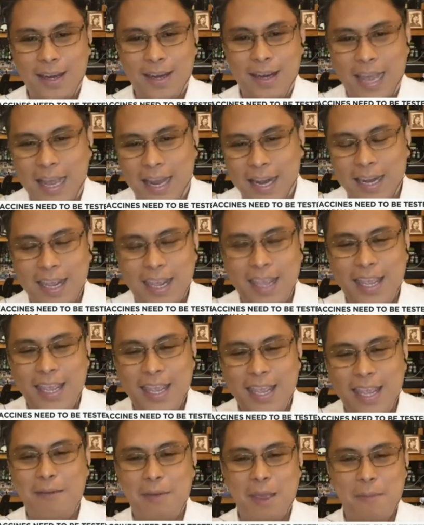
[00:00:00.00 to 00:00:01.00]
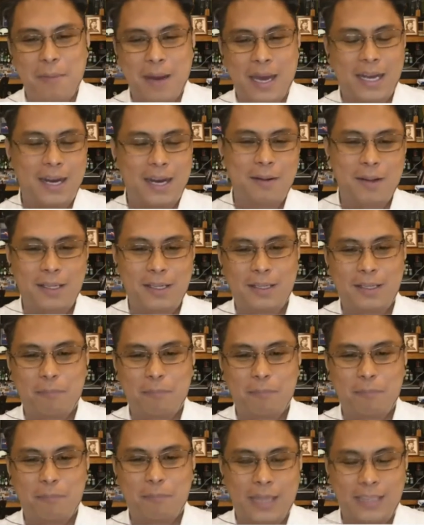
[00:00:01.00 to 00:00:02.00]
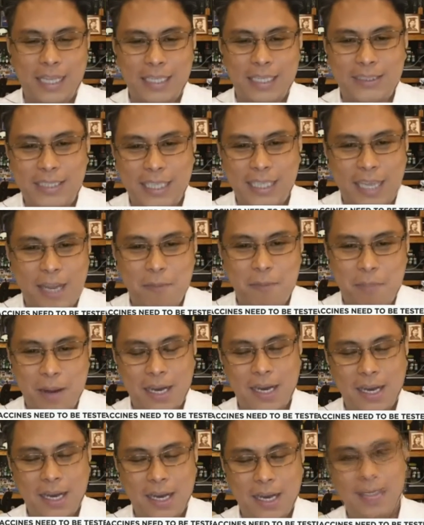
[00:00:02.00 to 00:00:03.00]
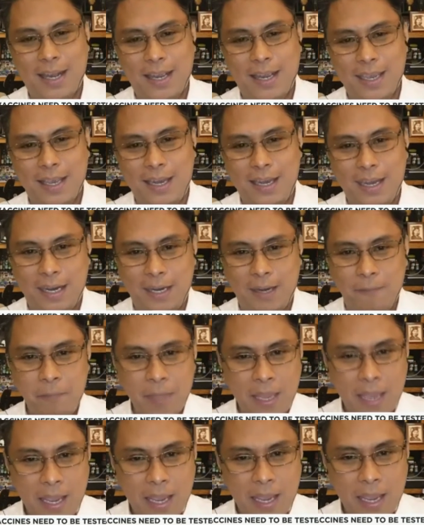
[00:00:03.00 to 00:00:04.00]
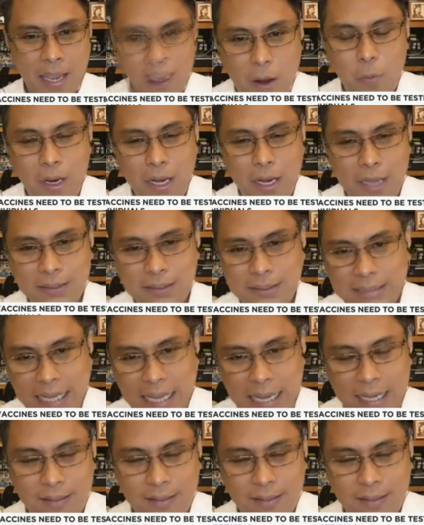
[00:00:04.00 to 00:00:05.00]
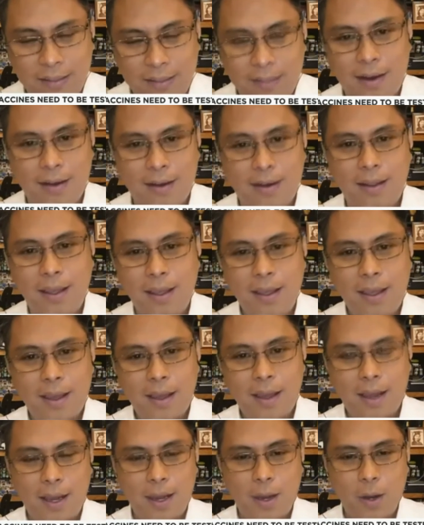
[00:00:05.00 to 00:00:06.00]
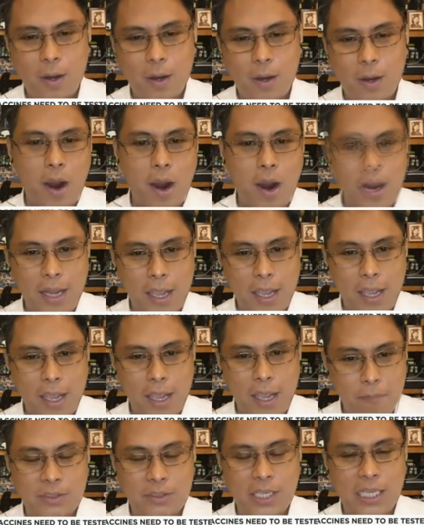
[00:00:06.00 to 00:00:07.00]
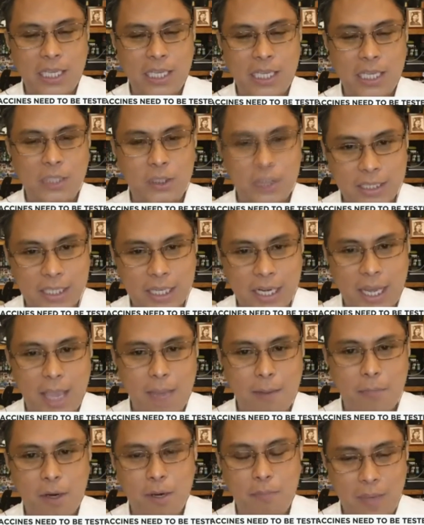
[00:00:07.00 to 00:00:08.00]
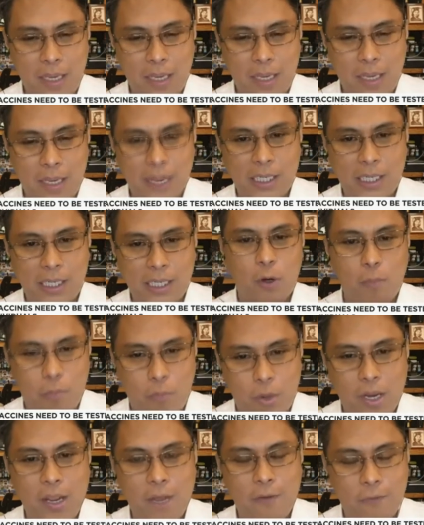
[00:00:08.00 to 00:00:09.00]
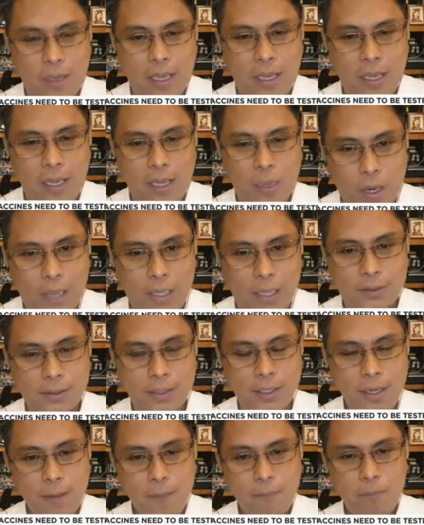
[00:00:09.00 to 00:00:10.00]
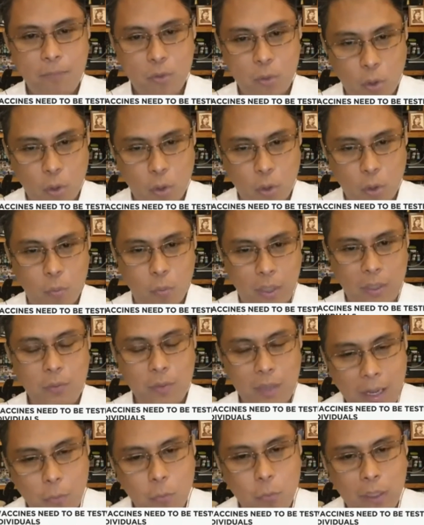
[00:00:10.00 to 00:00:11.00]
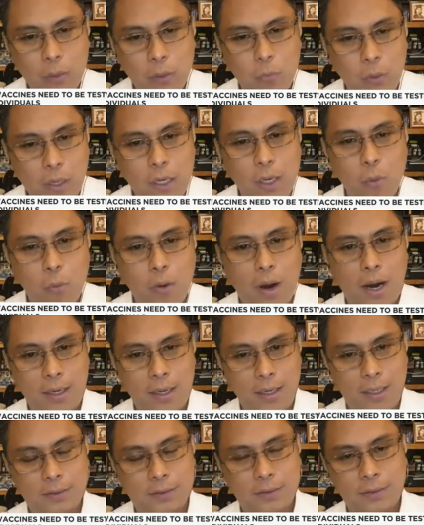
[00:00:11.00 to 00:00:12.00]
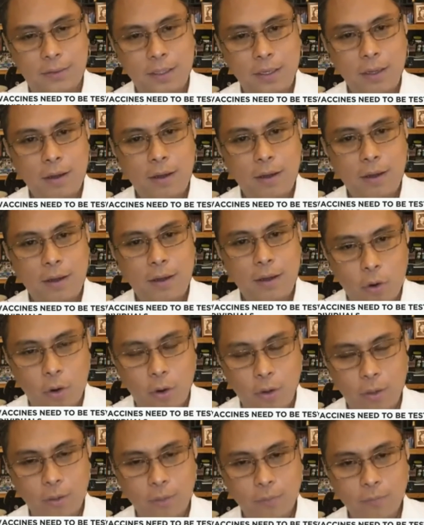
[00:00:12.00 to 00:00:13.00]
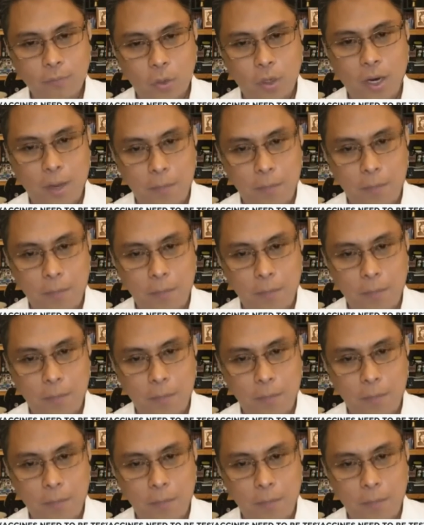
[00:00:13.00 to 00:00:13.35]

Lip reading: nakalinya kami para testingin, para i-trial yan. How will a standard warning message or disclaimer message or briefing to us go? What will you warn us for or